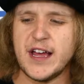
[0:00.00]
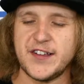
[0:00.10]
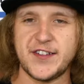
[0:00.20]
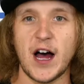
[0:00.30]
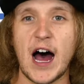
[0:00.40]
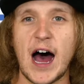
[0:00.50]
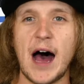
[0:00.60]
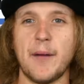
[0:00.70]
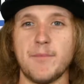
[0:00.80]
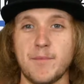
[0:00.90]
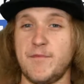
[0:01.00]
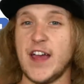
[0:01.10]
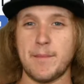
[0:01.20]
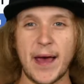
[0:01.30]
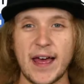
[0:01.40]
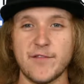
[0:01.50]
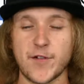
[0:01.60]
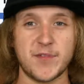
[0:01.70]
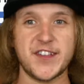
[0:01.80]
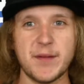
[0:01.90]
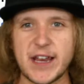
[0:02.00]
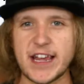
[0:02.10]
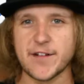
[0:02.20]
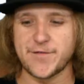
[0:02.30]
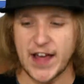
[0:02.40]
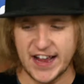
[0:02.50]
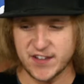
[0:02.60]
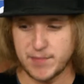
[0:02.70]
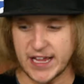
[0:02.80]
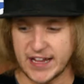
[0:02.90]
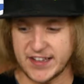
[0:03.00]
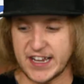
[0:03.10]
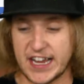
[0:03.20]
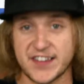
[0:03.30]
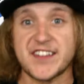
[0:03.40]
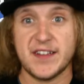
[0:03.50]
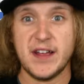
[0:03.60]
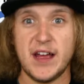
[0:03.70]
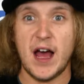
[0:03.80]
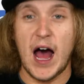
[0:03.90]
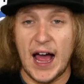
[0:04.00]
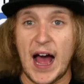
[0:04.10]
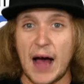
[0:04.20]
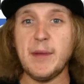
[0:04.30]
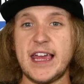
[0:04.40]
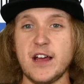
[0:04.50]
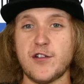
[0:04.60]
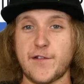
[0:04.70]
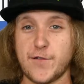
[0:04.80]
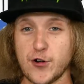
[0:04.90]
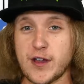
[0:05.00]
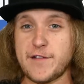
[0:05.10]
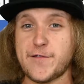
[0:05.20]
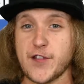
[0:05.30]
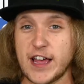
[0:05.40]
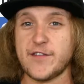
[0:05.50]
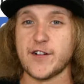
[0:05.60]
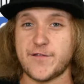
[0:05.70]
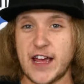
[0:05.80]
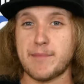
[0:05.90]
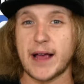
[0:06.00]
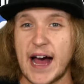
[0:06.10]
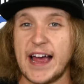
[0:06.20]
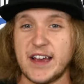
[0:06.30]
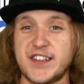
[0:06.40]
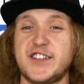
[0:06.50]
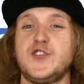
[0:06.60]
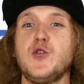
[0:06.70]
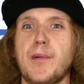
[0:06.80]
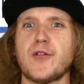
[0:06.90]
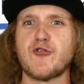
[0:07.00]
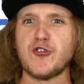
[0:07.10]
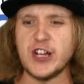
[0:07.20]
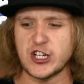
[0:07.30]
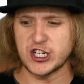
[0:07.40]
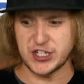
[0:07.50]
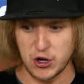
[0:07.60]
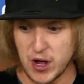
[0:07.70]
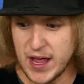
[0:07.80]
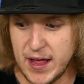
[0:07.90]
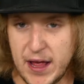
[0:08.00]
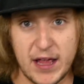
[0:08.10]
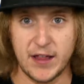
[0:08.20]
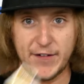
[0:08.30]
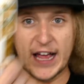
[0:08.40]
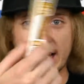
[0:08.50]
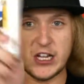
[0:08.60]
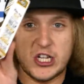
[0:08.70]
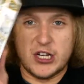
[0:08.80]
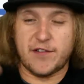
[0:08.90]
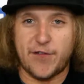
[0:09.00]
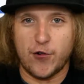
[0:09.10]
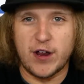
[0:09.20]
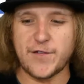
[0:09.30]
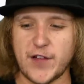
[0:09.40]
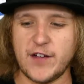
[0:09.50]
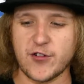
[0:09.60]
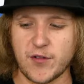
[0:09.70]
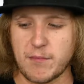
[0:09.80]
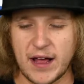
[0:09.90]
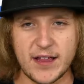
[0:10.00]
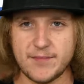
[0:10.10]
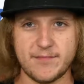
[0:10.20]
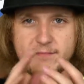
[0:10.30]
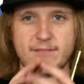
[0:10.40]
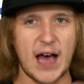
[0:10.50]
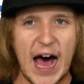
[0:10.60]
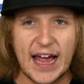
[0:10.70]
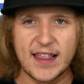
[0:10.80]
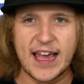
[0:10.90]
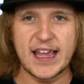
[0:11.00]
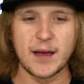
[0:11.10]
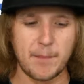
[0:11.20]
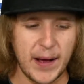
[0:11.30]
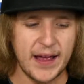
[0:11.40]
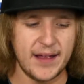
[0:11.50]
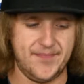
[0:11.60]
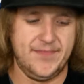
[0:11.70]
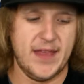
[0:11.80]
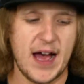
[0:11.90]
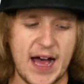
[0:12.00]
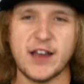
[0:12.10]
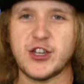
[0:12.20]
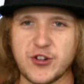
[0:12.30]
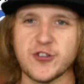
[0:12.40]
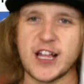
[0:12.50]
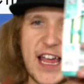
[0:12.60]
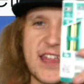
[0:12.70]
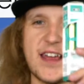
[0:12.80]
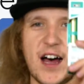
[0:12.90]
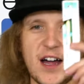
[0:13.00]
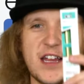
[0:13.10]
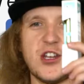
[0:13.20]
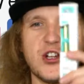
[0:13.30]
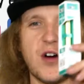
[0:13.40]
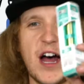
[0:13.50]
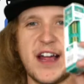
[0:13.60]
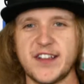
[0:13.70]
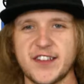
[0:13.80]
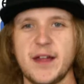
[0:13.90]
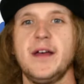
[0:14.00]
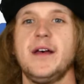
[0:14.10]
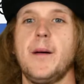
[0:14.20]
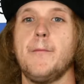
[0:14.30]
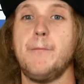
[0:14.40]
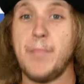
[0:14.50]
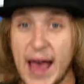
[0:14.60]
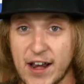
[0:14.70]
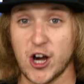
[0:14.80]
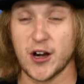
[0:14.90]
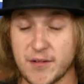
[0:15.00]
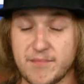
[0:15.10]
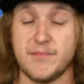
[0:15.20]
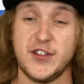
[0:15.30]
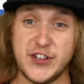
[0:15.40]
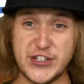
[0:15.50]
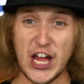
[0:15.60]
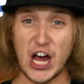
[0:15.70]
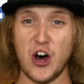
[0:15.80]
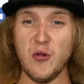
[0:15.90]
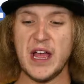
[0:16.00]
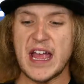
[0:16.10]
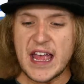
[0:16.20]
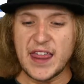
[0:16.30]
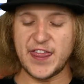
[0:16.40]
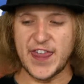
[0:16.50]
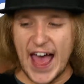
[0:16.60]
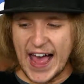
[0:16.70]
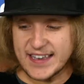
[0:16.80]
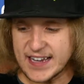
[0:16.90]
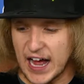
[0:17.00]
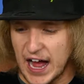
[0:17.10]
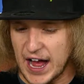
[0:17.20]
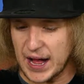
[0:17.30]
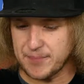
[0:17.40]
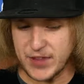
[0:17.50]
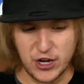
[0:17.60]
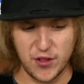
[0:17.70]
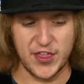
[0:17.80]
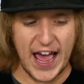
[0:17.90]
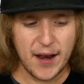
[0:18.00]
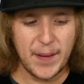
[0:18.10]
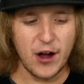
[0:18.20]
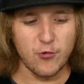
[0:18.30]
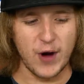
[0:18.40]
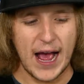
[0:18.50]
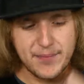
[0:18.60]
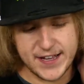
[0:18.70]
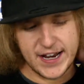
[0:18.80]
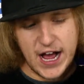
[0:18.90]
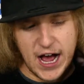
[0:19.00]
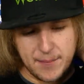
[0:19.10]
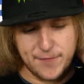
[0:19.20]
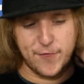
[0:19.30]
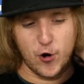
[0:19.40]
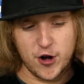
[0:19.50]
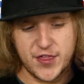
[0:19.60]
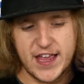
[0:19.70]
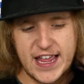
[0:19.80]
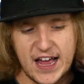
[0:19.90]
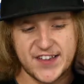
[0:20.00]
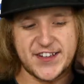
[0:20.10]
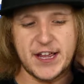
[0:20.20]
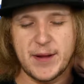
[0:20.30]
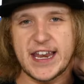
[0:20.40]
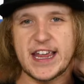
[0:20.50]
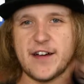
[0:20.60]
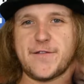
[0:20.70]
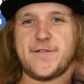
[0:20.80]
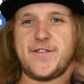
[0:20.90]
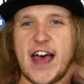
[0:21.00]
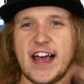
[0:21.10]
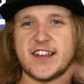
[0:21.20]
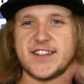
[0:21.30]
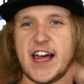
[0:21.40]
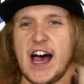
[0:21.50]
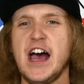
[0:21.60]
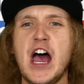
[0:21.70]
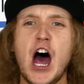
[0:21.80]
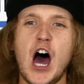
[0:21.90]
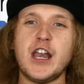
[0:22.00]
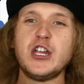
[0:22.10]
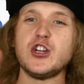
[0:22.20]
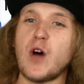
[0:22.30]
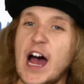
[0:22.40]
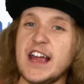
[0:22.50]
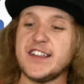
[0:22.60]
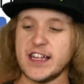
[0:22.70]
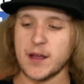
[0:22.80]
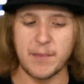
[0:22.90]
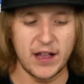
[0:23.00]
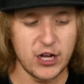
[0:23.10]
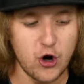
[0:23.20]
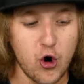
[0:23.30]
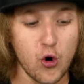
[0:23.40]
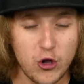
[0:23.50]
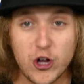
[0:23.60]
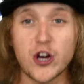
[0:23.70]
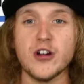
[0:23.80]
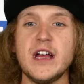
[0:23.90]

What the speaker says: vape pen from CBDFx, because I'm a huge fruity flavor vape guy. It's super delicious. So the fact that it's just fruity flavors with melon, I like it, but I do like the Honeydew Ice better. So that, that about wraps it up for the CBDFx Honeydew Ice and the Melon Cooler